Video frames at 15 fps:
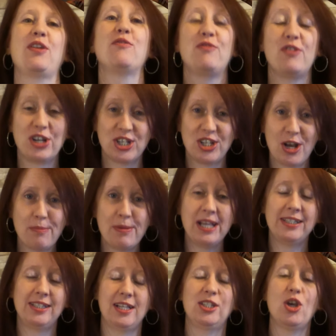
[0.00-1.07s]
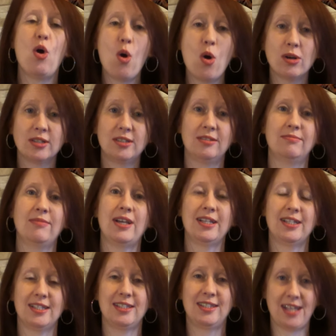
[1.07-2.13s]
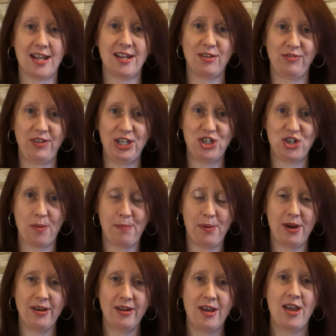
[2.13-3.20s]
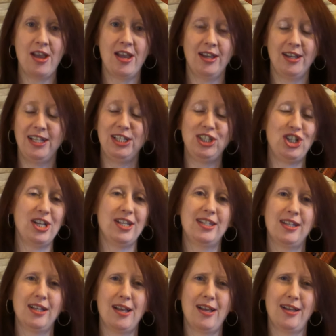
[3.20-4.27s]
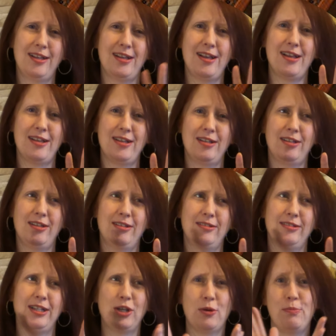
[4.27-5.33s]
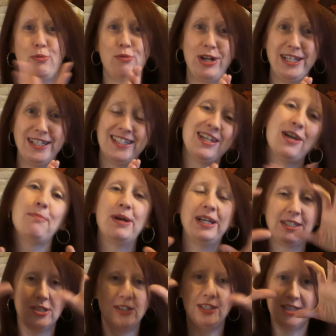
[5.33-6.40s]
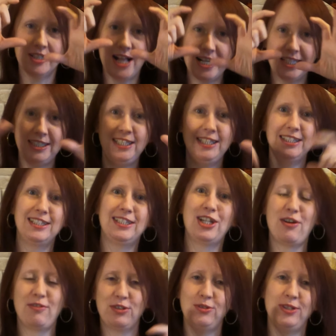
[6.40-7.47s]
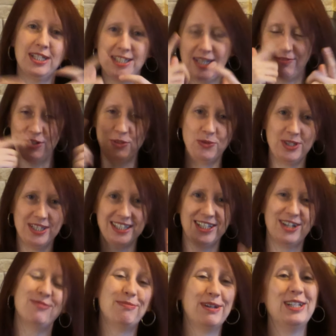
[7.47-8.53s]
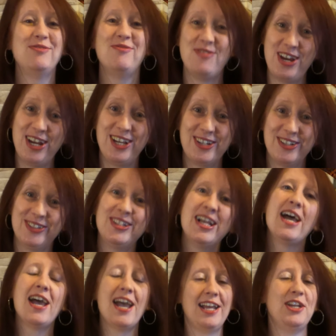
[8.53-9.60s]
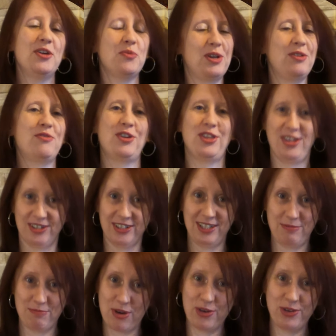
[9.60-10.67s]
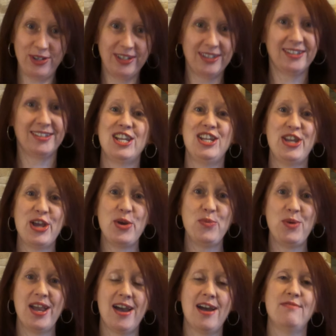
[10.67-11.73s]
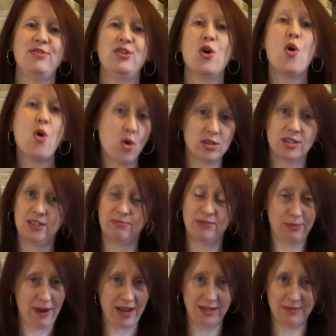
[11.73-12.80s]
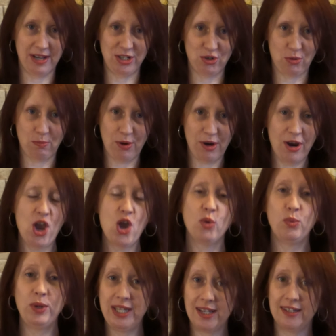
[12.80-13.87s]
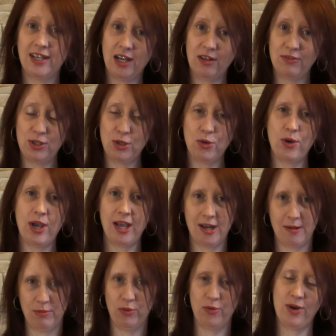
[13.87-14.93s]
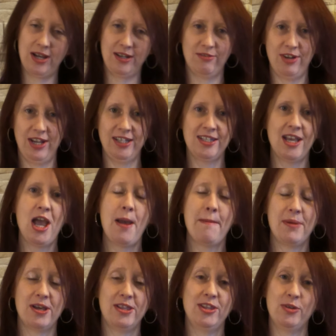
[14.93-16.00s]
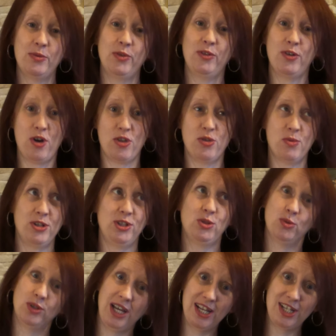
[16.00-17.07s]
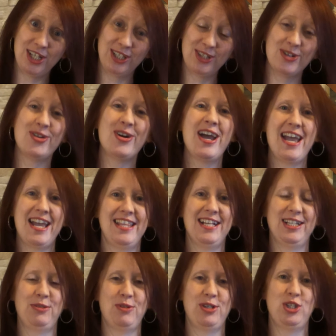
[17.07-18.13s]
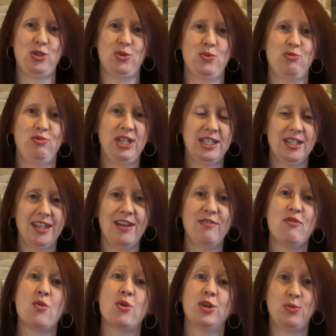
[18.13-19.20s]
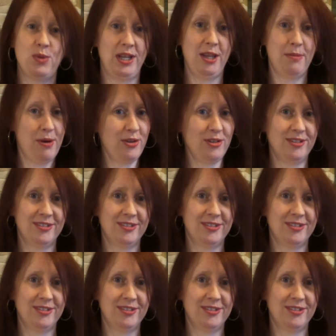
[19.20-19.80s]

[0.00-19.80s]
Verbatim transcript: First up is this awesome Santa face jumper. It's just like a print, but it's got the glasses and stuff, so he doesn't have a nose and stuff, but it's very cool, and it went for £13. Now we have the awesome Spider-Man jumper. We did have two, in a blue and a red, but the other one sold ages ago. This one sold recently for £20.